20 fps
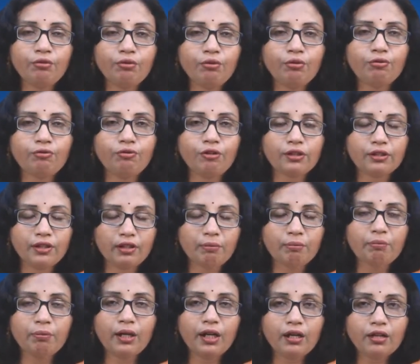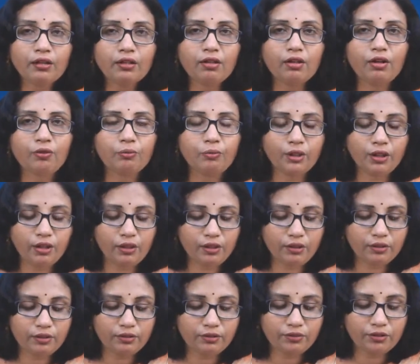rule for the bulk of
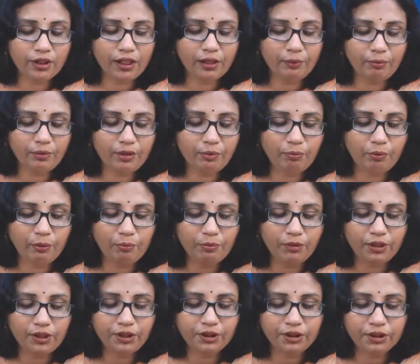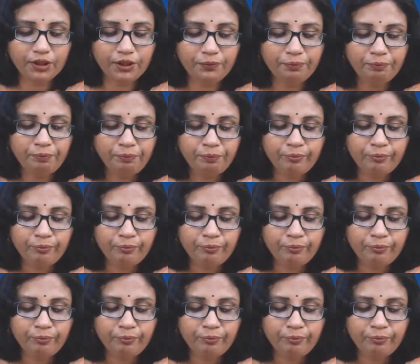the tribal population,